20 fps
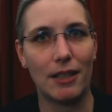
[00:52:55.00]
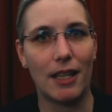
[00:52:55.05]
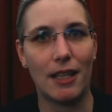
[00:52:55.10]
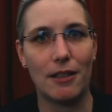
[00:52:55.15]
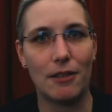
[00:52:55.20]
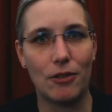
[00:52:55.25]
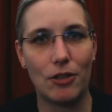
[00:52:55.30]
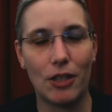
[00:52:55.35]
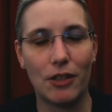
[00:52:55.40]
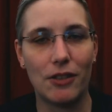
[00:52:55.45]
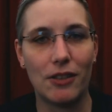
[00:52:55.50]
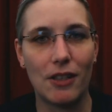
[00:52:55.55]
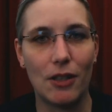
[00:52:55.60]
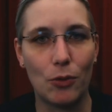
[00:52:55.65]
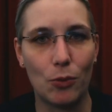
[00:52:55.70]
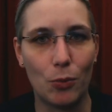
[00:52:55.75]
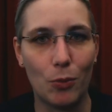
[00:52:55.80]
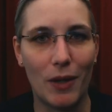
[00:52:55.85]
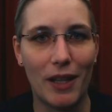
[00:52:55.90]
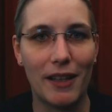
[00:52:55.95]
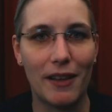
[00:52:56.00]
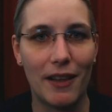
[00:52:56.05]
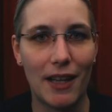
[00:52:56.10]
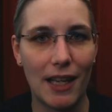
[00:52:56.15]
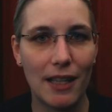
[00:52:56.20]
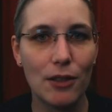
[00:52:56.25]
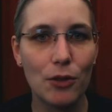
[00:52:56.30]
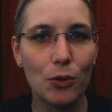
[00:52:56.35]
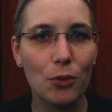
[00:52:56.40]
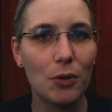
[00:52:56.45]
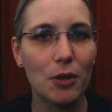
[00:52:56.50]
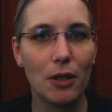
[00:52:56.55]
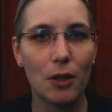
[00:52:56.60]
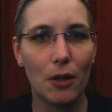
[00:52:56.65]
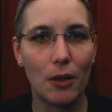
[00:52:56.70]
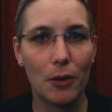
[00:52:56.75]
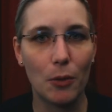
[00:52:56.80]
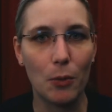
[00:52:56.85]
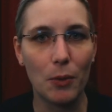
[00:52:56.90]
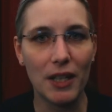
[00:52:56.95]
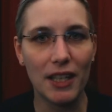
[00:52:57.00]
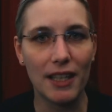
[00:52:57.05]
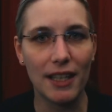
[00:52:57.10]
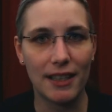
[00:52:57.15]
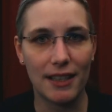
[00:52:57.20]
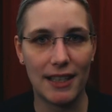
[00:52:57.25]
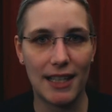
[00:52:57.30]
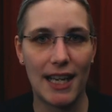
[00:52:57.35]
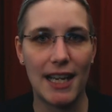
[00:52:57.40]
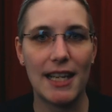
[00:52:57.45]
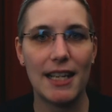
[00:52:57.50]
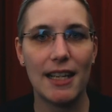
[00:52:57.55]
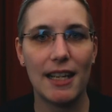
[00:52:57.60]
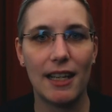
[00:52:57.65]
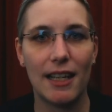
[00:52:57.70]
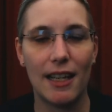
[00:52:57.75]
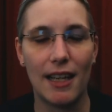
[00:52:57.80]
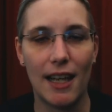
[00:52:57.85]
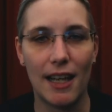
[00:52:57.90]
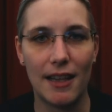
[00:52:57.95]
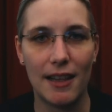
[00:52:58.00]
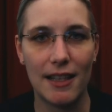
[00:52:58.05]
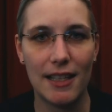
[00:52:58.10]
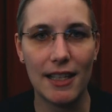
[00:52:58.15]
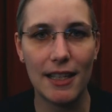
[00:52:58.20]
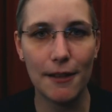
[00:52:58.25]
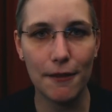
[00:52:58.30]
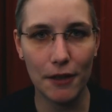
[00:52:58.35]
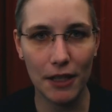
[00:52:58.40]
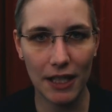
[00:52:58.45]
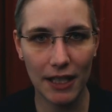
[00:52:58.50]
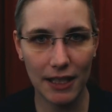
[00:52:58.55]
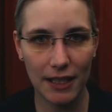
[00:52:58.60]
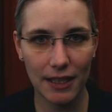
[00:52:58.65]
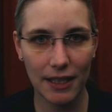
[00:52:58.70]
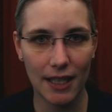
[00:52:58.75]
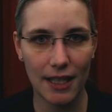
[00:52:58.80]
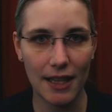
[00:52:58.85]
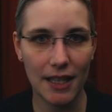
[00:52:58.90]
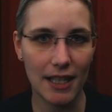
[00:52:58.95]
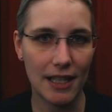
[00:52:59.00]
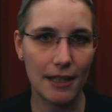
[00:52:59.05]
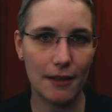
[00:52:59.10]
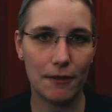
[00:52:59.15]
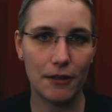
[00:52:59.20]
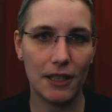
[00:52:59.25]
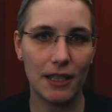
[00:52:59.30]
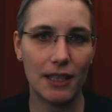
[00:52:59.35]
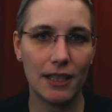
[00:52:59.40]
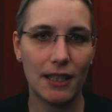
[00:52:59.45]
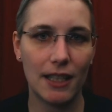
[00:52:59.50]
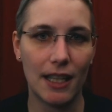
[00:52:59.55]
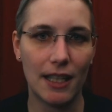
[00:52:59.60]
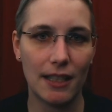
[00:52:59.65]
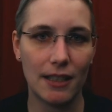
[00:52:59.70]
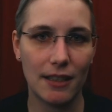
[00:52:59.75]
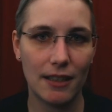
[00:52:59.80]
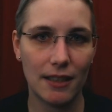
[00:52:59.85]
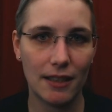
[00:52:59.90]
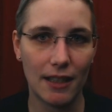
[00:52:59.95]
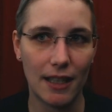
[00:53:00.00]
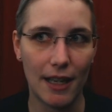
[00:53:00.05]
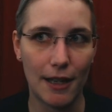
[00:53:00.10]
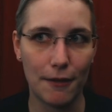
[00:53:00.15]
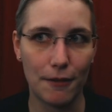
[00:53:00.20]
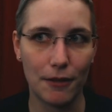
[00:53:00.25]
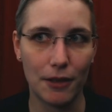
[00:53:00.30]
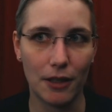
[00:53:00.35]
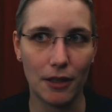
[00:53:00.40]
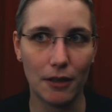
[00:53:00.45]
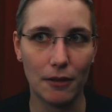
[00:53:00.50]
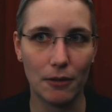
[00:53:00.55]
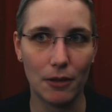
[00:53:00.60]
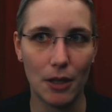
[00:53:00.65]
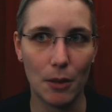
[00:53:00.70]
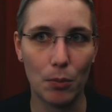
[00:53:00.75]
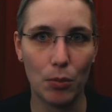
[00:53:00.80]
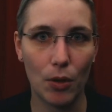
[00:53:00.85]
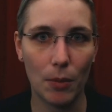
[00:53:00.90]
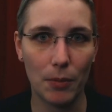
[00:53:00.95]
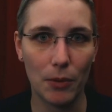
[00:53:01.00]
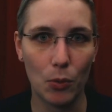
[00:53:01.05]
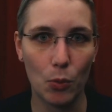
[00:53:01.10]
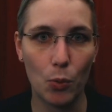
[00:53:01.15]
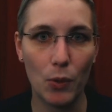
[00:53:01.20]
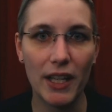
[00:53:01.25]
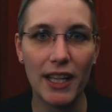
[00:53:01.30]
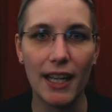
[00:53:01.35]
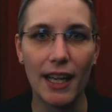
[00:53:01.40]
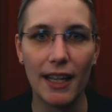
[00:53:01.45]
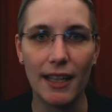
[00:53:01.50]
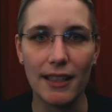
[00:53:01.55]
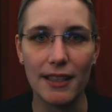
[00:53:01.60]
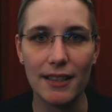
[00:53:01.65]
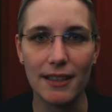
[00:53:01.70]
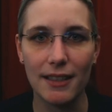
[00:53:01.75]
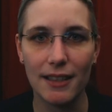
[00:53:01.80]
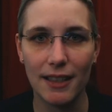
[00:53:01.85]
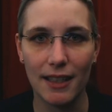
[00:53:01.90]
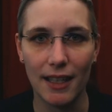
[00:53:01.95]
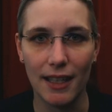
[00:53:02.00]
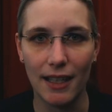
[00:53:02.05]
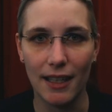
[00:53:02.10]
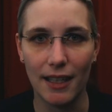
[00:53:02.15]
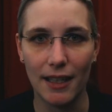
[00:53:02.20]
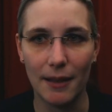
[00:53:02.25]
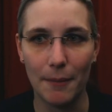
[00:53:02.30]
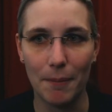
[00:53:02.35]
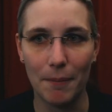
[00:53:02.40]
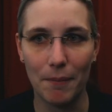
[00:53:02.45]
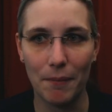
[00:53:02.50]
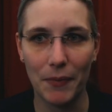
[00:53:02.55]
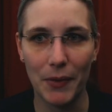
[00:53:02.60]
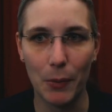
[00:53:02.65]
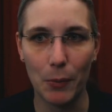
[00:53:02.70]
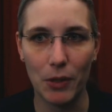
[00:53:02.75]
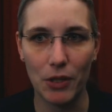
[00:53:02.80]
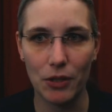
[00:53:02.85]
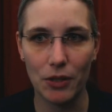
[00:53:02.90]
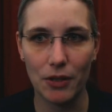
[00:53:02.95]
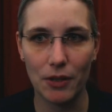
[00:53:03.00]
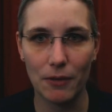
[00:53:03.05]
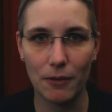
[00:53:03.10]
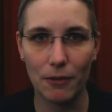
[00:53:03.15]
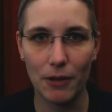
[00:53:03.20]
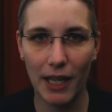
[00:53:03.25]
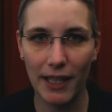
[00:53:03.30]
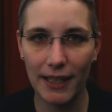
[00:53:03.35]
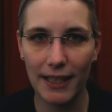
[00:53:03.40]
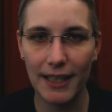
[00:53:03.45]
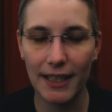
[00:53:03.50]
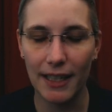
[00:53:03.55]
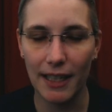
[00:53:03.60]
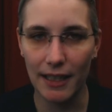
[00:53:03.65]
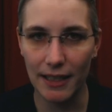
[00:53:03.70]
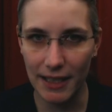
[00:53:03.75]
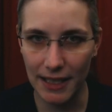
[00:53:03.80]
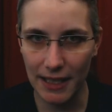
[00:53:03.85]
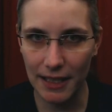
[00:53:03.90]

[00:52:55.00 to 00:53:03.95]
can just as well then do it on a weekday at the evening in the evening and have a, a proper weekend um, which frankly i